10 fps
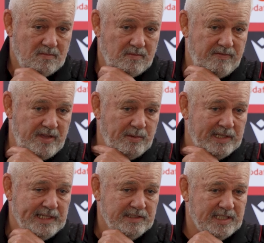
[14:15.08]
we felt we
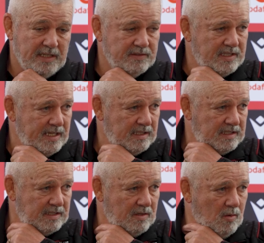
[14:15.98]
let ourselves down and
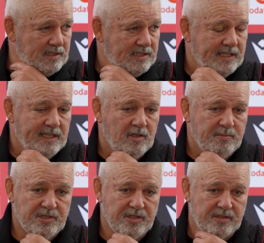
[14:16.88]
didn't quite take that
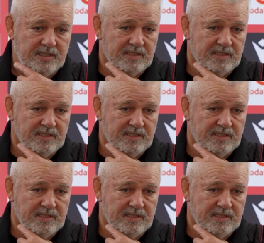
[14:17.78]
opportunity.